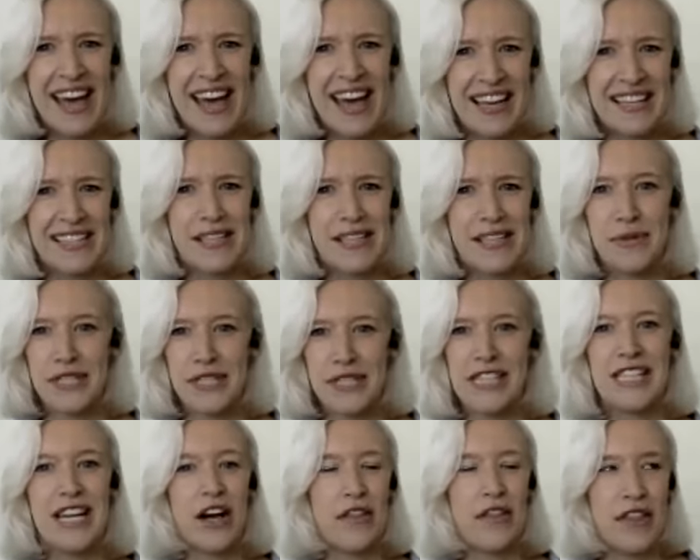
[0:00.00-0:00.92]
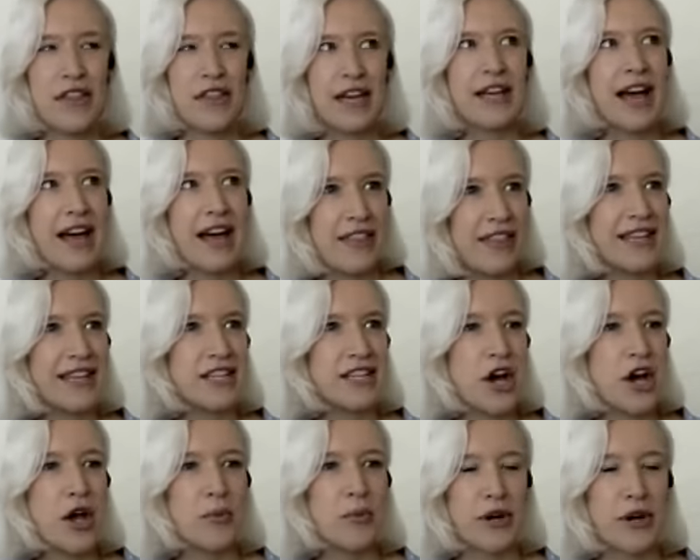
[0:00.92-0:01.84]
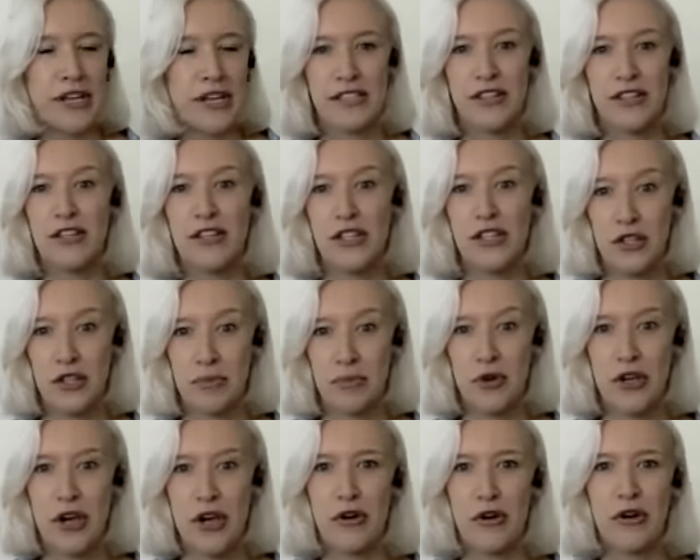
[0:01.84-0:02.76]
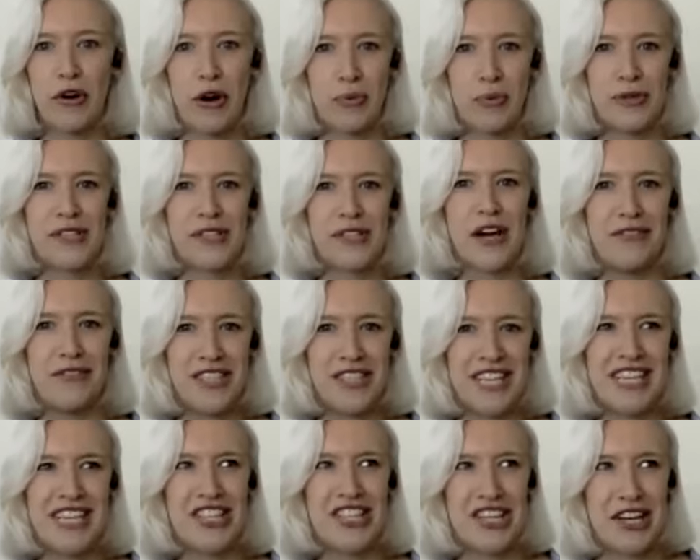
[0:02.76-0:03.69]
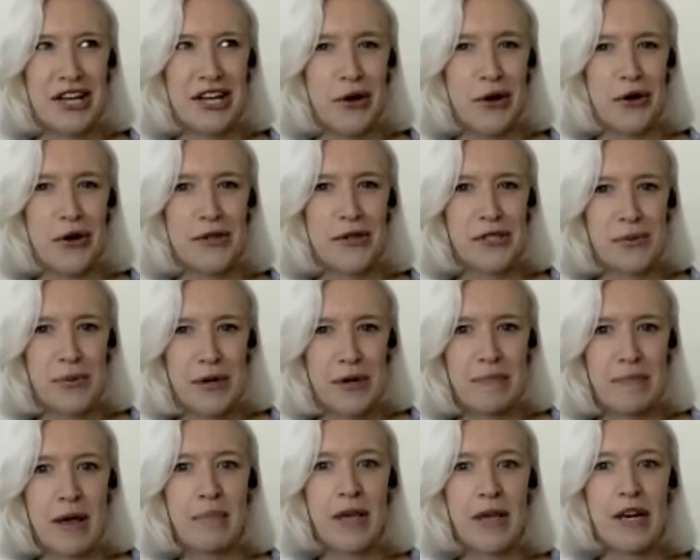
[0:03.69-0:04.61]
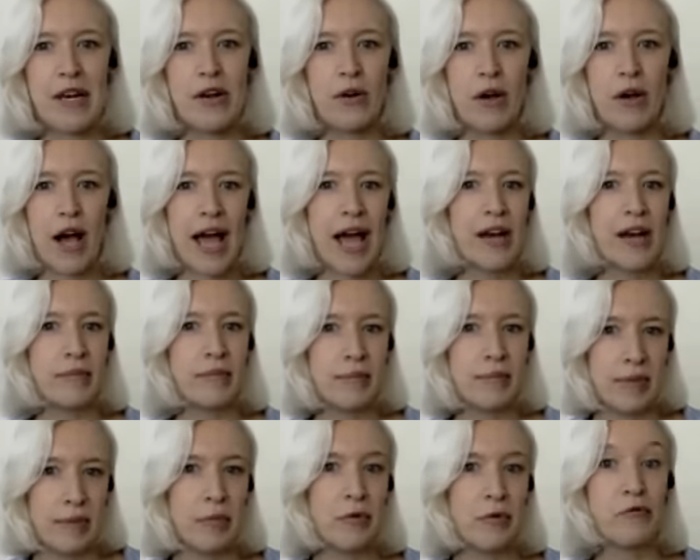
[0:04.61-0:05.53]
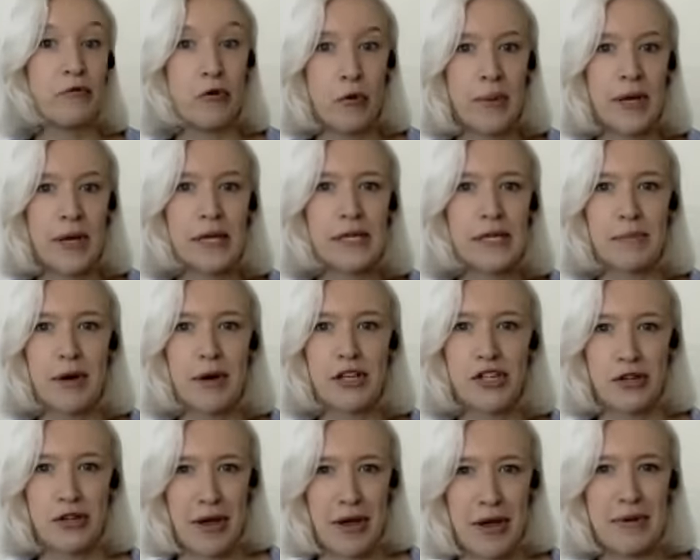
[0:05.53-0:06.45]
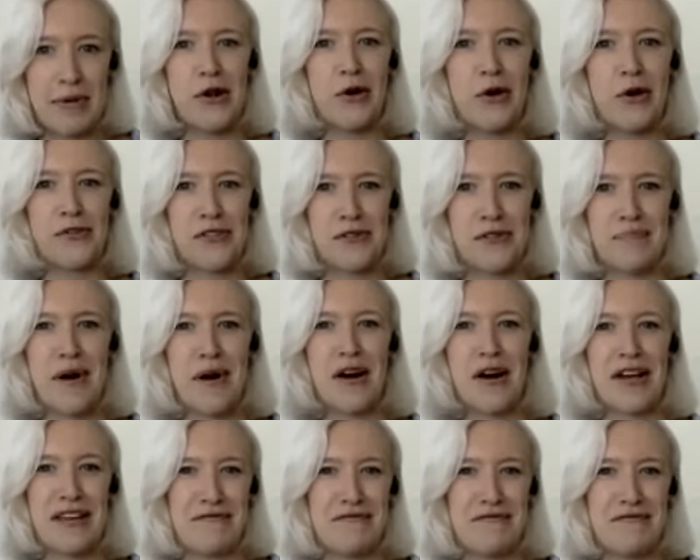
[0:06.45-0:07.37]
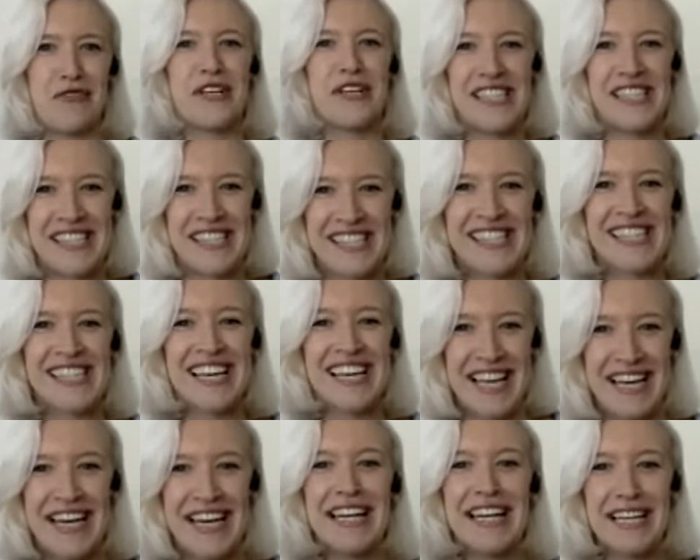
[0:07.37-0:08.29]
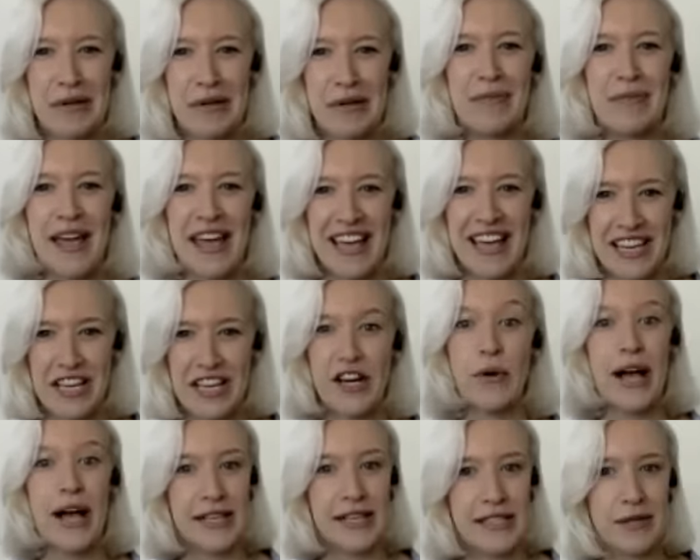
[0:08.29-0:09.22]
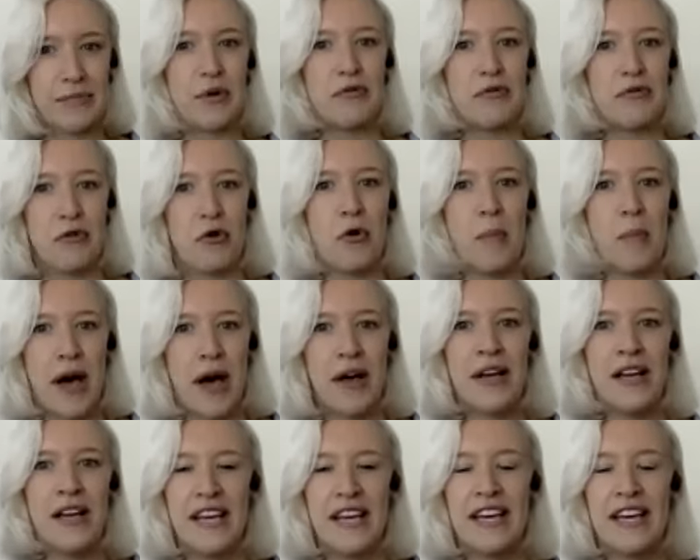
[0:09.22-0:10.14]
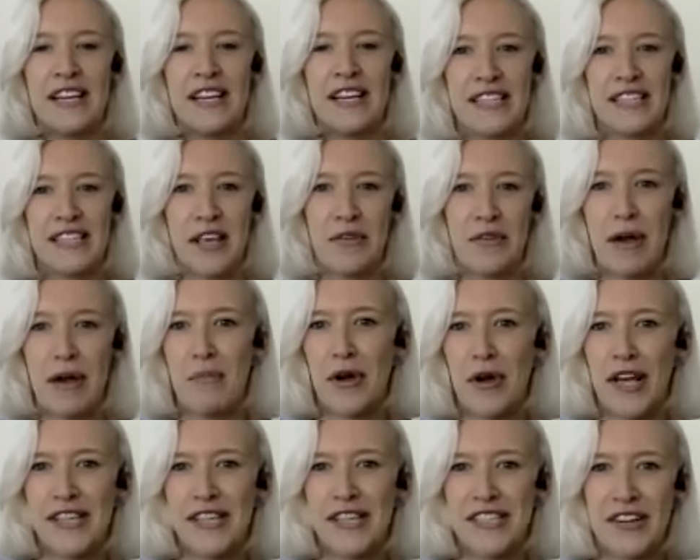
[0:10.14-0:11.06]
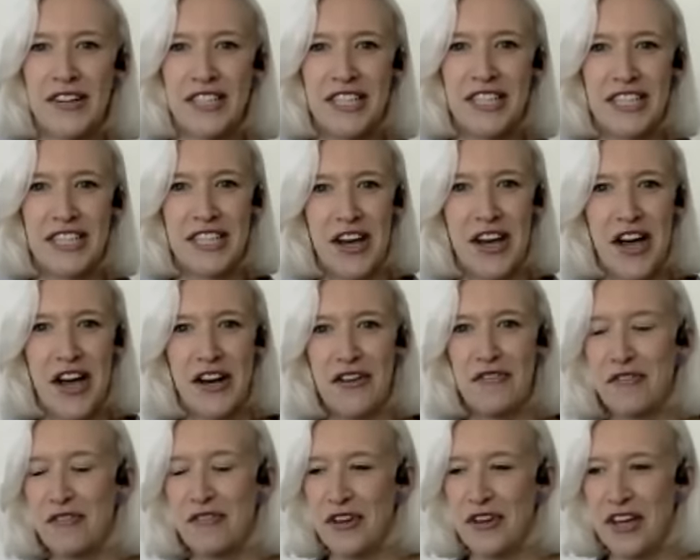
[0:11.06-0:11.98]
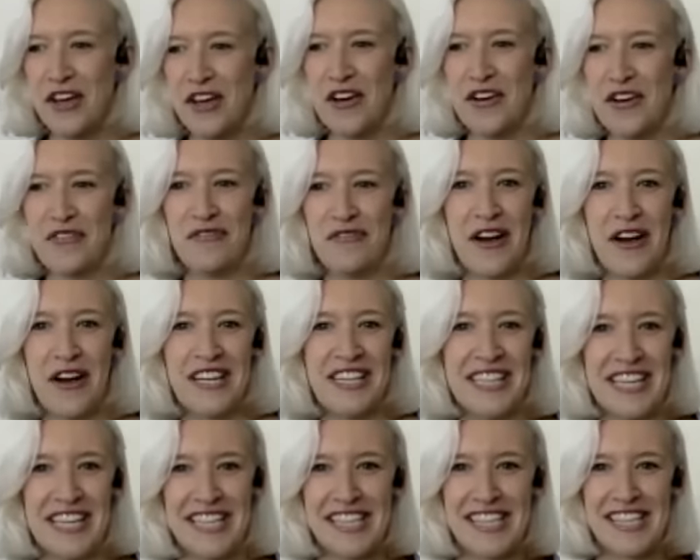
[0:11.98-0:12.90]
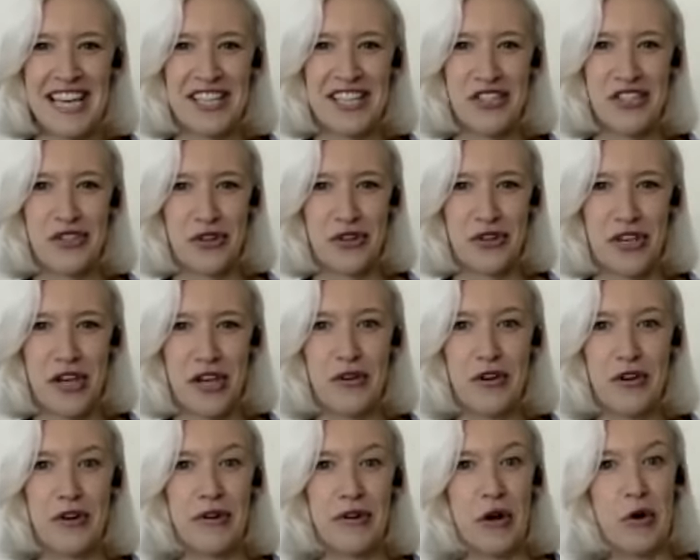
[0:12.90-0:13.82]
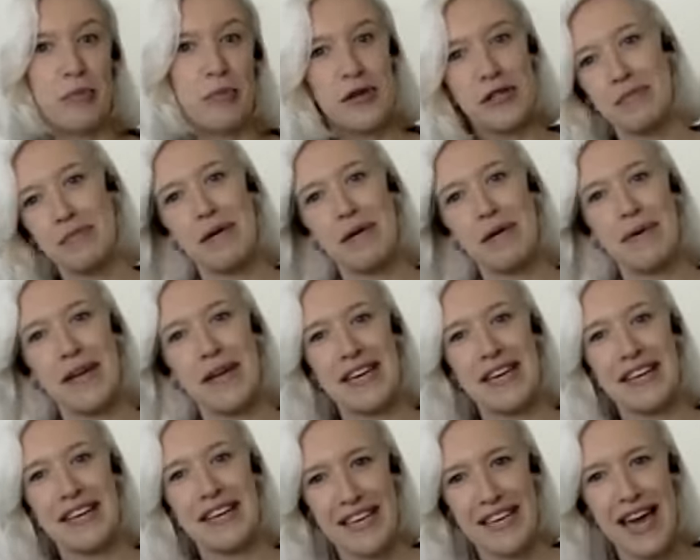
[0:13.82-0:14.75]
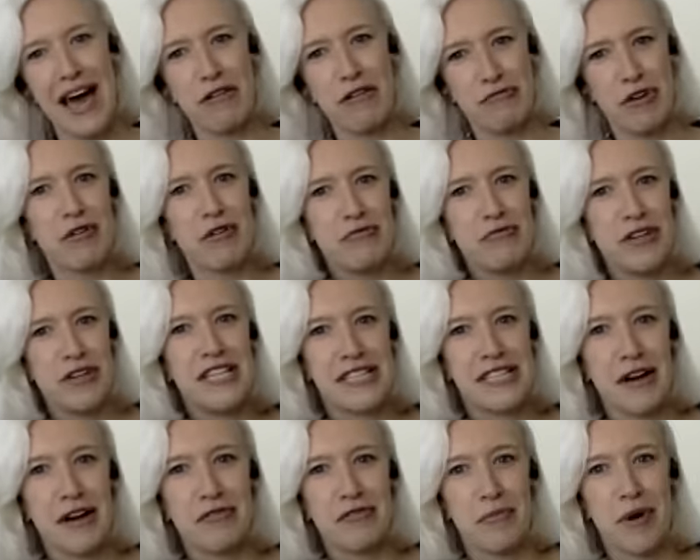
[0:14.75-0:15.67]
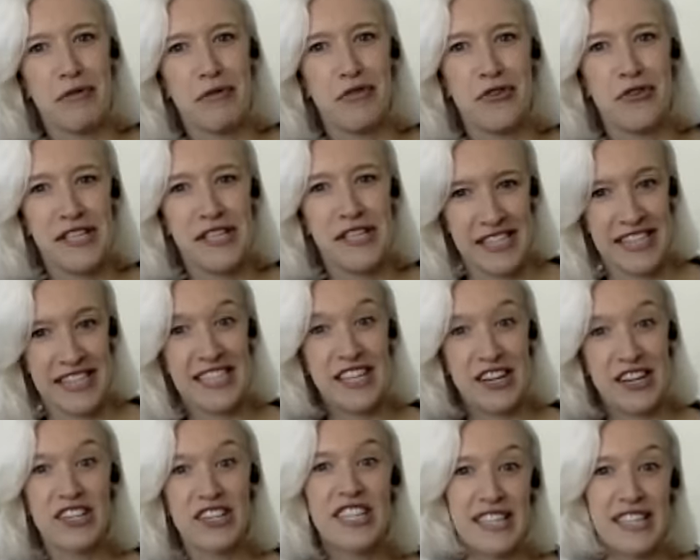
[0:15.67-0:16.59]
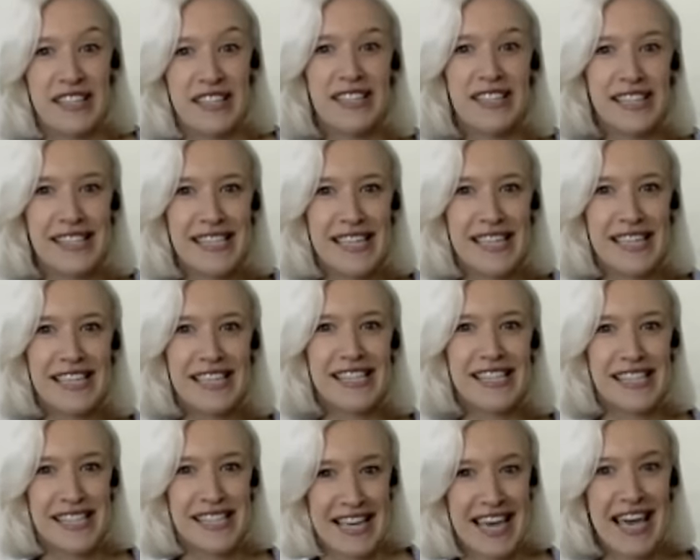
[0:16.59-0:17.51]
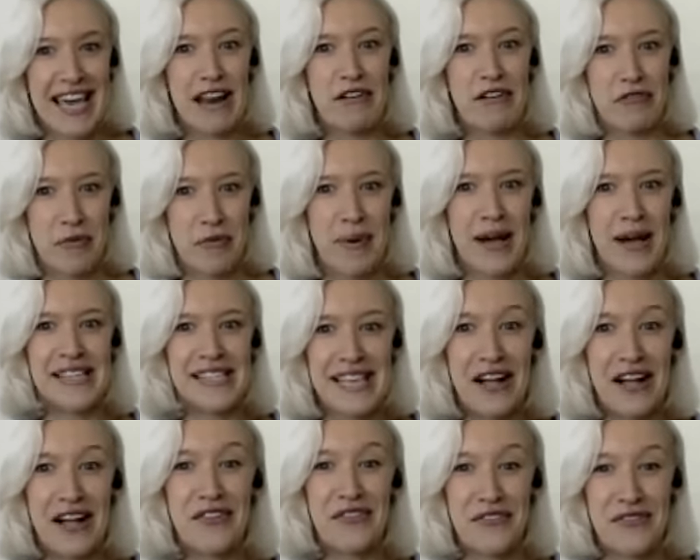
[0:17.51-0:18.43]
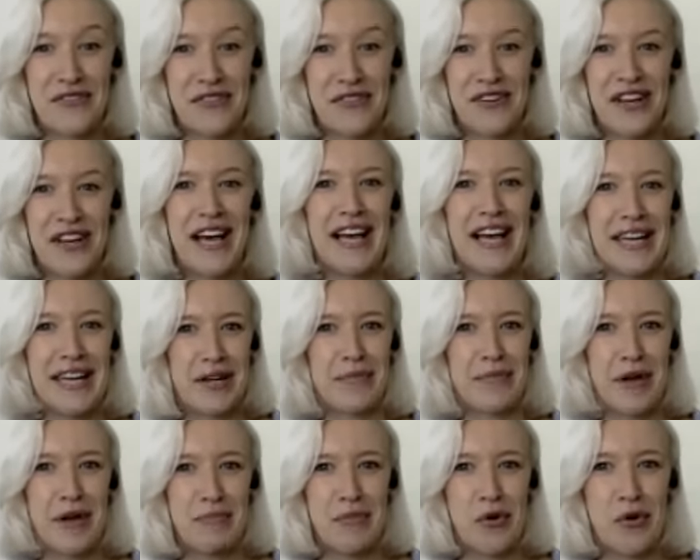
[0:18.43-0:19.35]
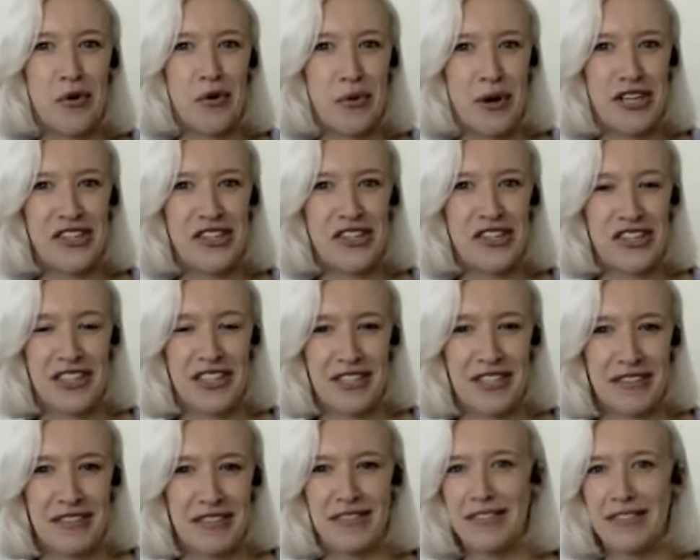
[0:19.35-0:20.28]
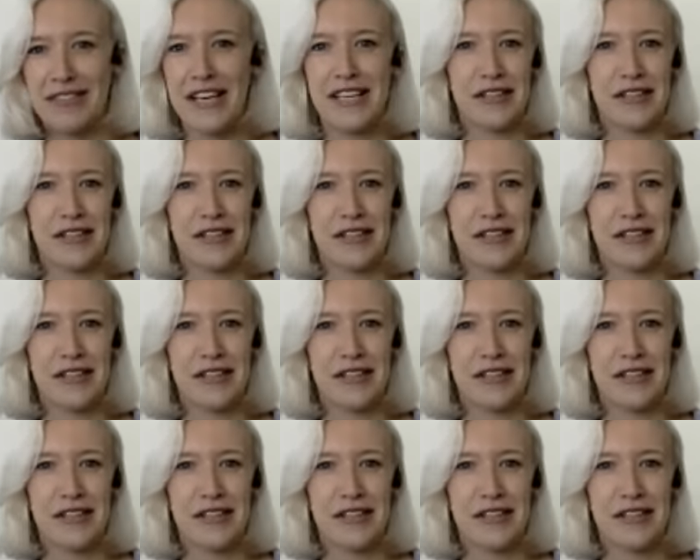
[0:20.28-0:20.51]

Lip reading: and because I think at that time when I started doing more yoga, I was kind of teaching a lot. So I hadn't been performing as much. I'd maybe lost my voice a little bit, as a performer. So then when I started to kind of find these things during yoga, it almost made me, like rediscover my voice and start to sing again for myself a little bit more, which is